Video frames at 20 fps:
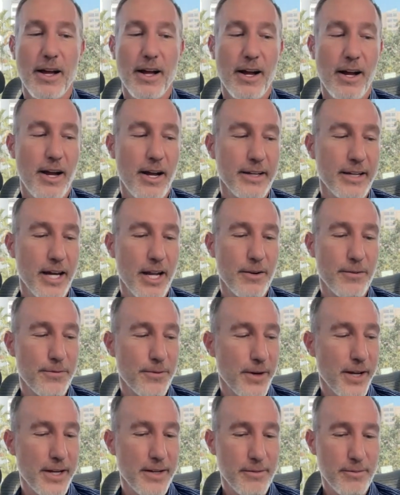I got a
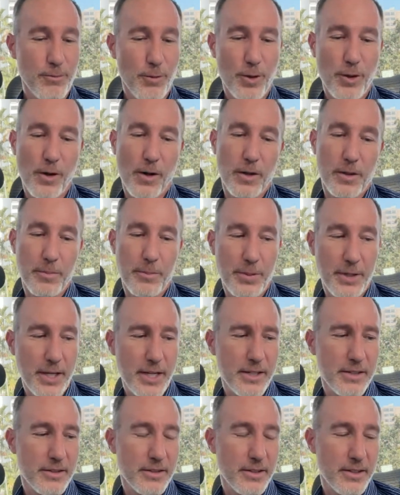friend, we'll call him
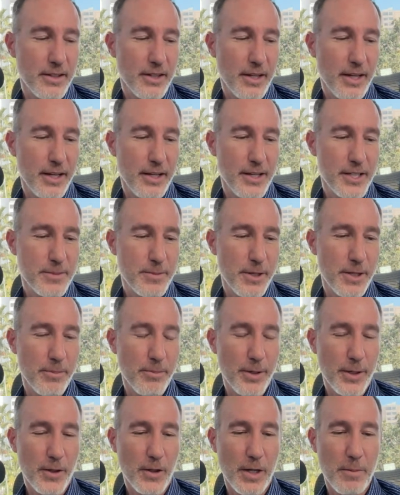Pete, and he's been
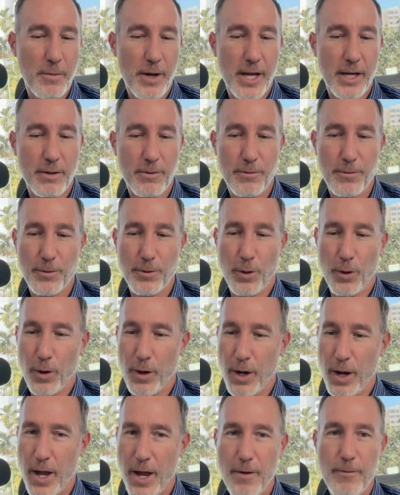in Bitcoin mining
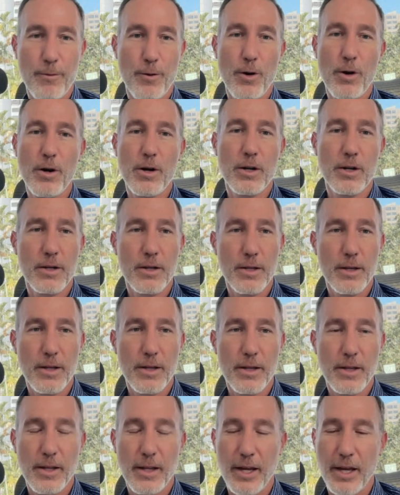forever
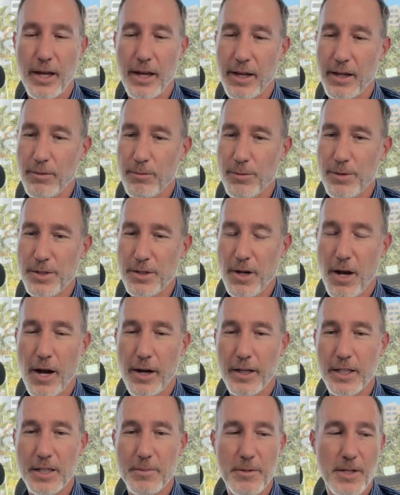and was
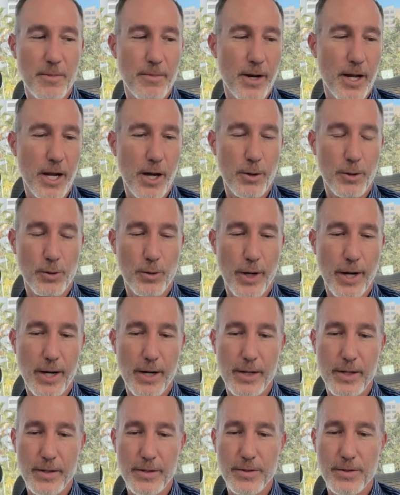talking to me about how
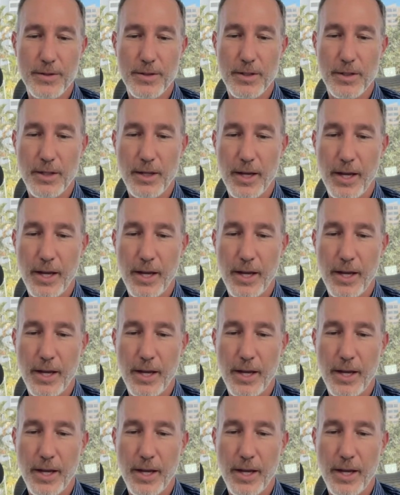great it is.